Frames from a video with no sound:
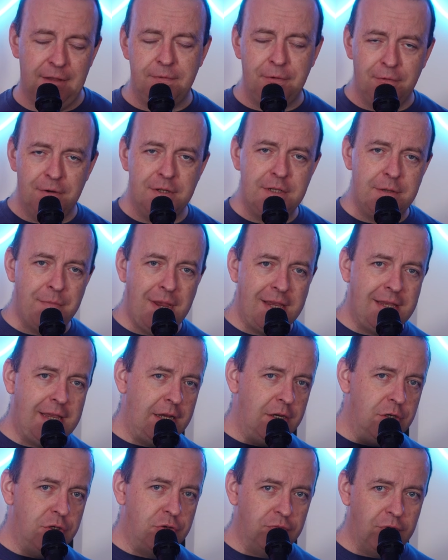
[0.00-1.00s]
If you're into
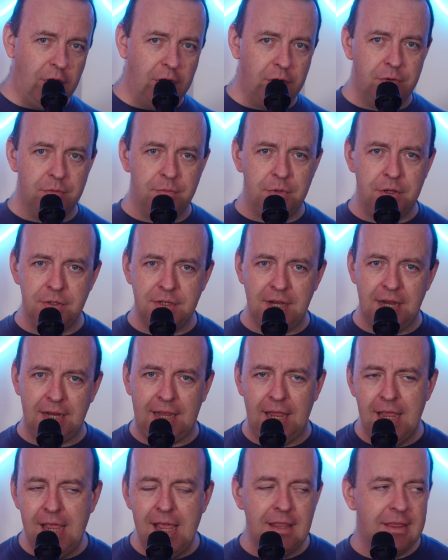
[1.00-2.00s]
making drone music,